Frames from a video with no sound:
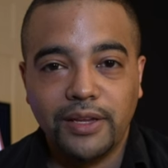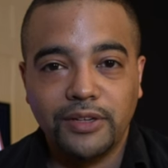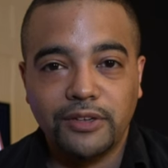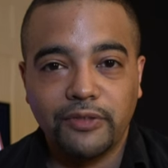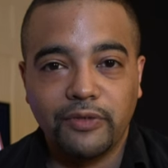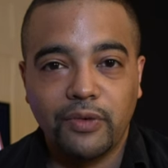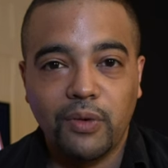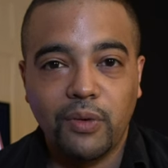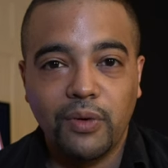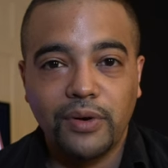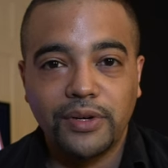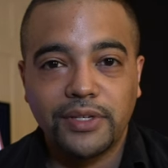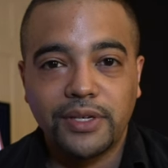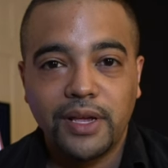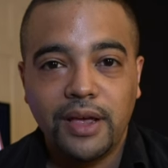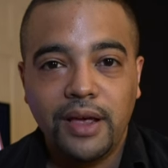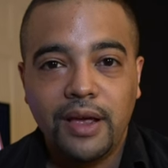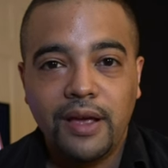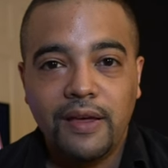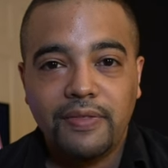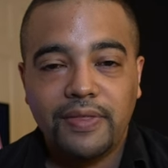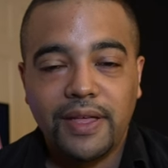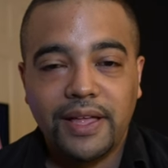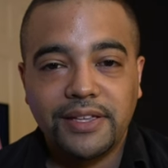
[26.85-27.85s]
So, of course,
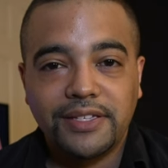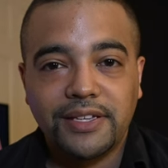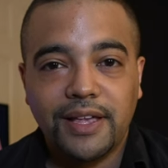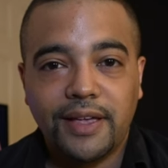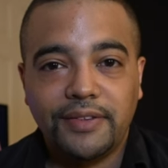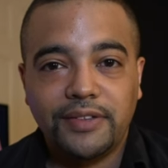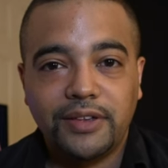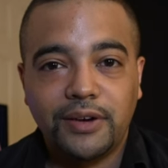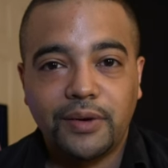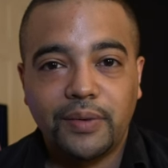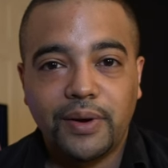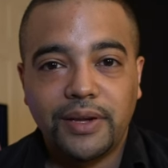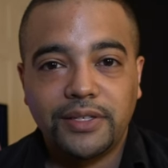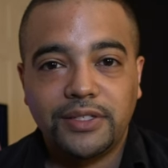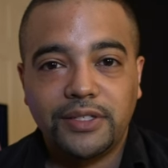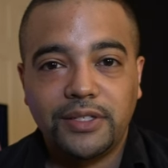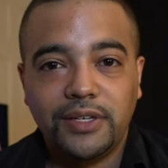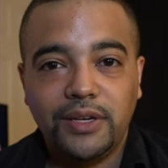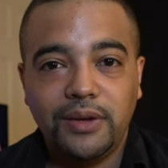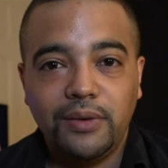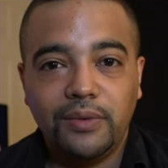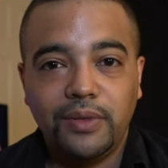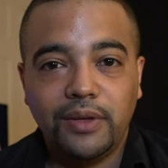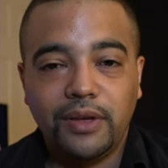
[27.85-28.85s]
that sounds interesting to
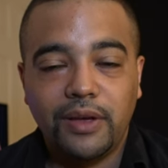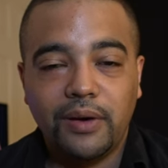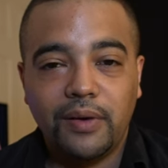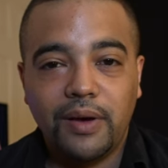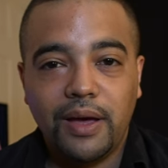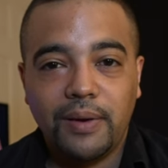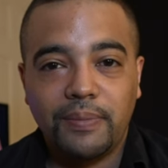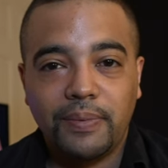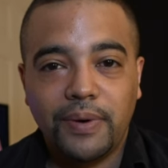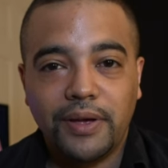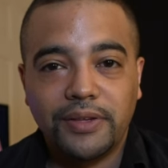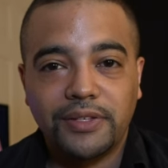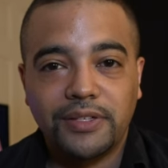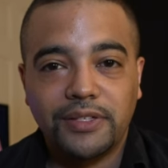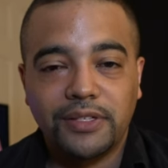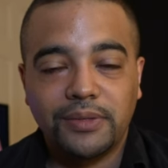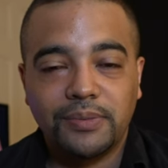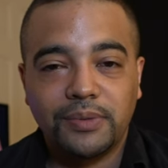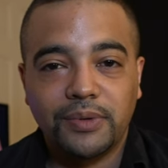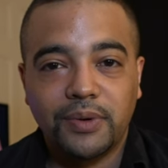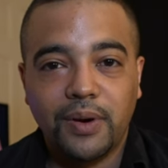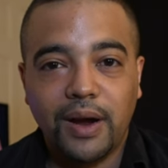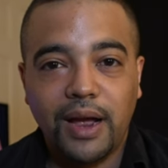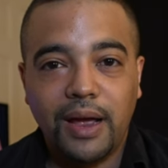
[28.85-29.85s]
you, then go ahead, press the
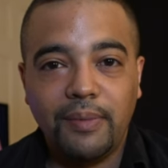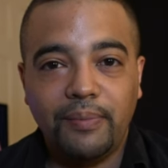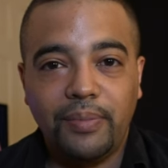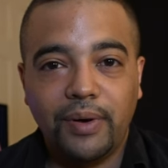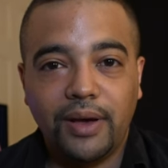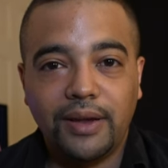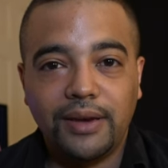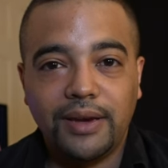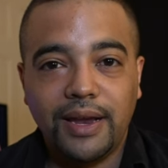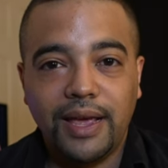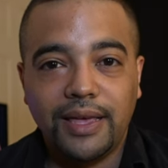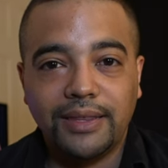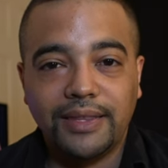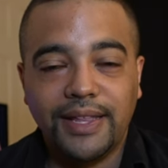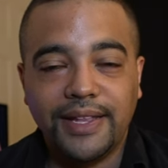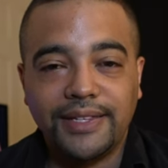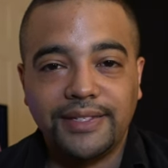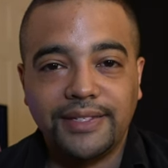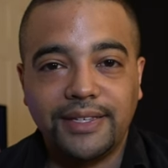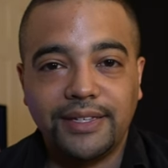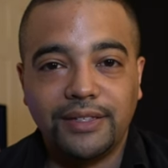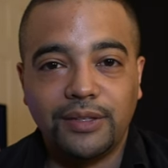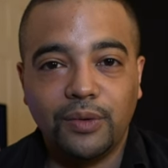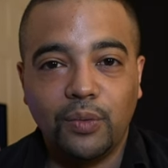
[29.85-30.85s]
subscribe button, and let's
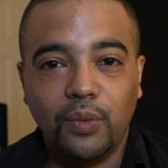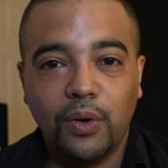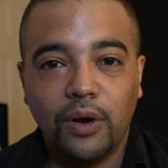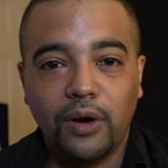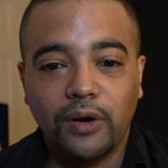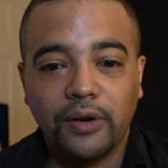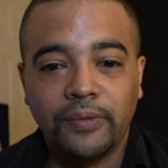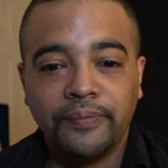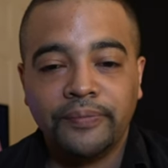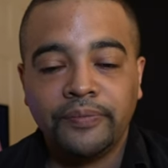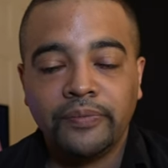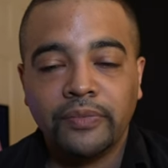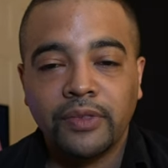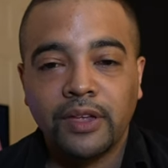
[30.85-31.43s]
get to work.